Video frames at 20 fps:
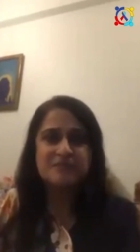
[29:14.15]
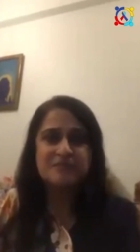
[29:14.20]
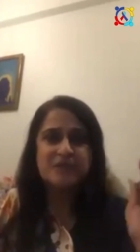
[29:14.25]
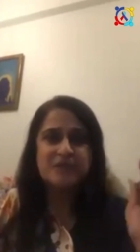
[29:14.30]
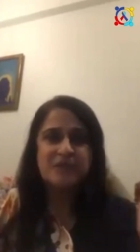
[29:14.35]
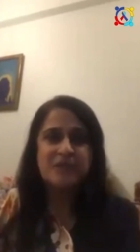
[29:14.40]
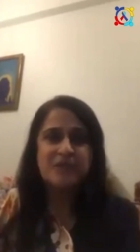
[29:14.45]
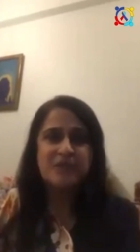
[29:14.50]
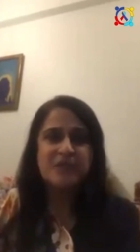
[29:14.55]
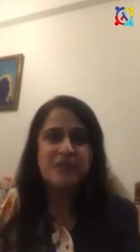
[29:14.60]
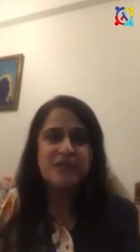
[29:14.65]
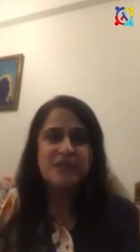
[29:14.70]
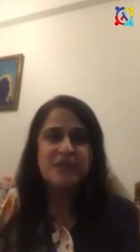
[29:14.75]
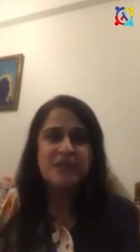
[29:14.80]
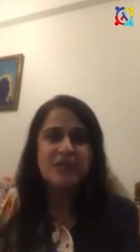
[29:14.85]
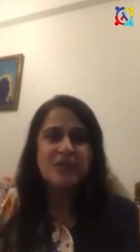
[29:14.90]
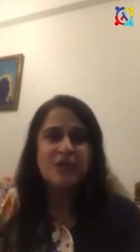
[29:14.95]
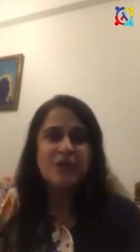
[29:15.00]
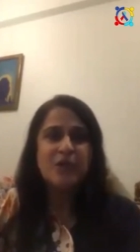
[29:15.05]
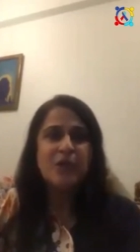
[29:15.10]
The
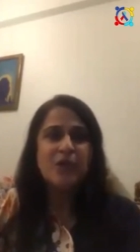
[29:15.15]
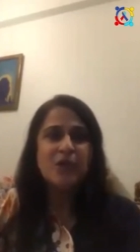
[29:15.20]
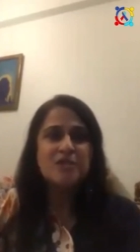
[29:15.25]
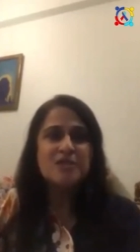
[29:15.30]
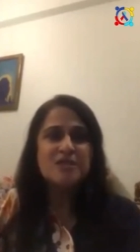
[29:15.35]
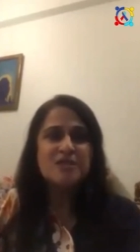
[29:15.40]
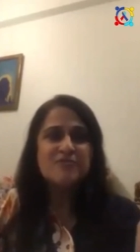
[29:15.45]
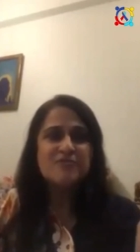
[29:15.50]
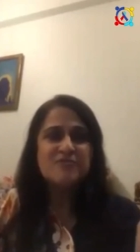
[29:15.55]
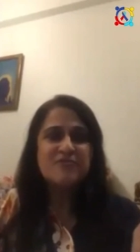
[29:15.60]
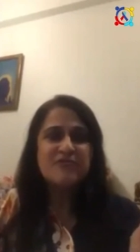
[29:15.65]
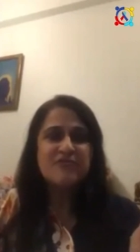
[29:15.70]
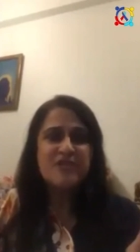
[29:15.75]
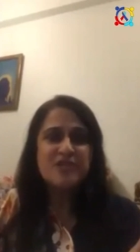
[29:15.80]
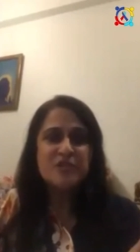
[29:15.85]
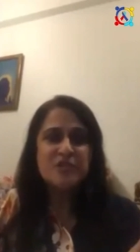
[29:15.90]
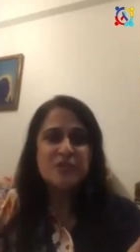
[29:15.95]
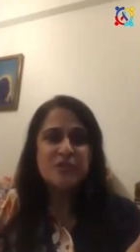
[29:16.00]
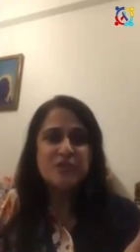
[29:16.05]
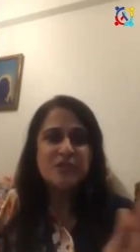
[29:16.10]
Autism Face
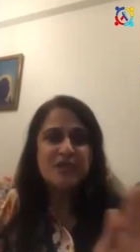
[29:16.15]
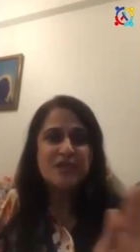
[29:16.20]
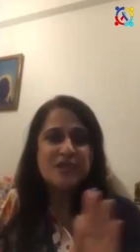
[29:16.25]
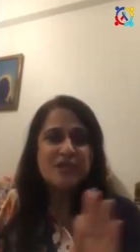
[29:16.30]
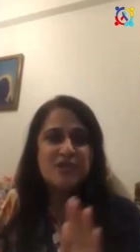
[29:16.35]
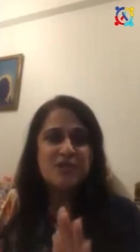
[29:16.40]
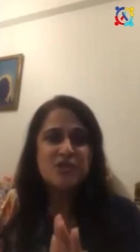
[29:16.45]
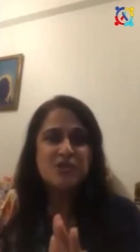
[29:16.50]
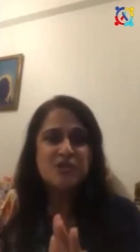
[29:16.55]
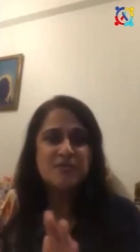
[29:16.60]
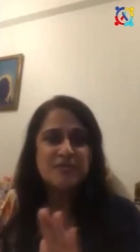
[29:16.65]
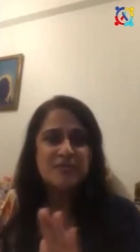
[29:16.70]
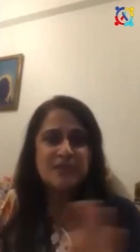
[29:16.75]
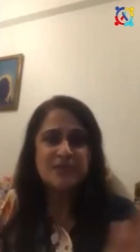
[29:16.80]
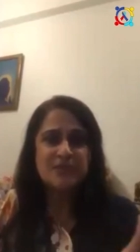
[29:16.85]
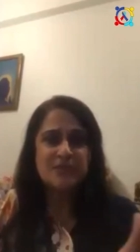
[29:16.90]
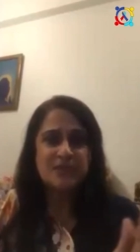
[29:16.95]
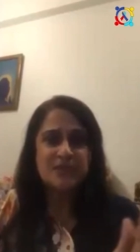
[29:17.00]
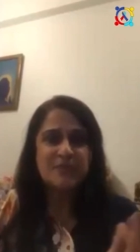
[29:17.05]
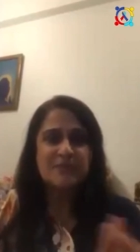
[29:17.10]
Yoga Edition
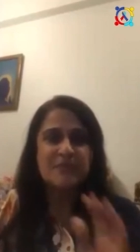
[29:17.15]
mantra